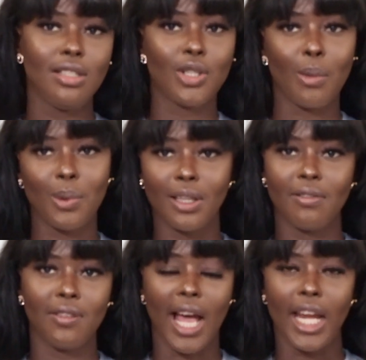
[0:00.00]
jump on the
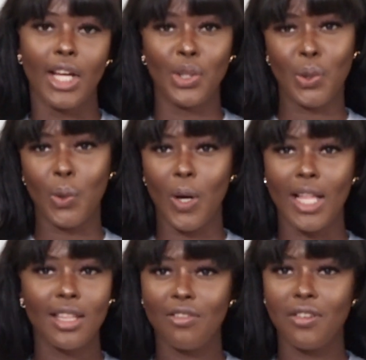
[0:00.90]
flight and go.
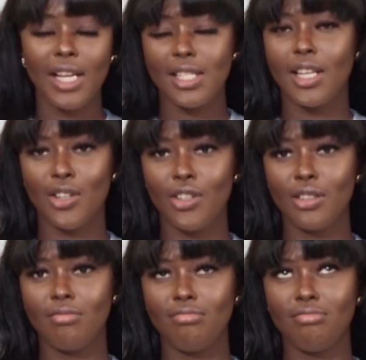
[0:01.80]
And the flights are
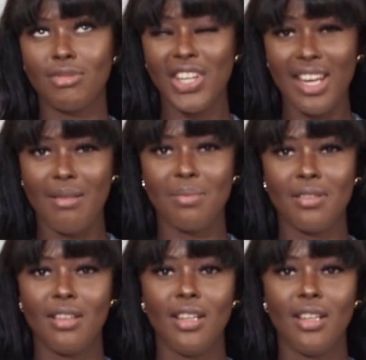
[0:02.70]
not cheap.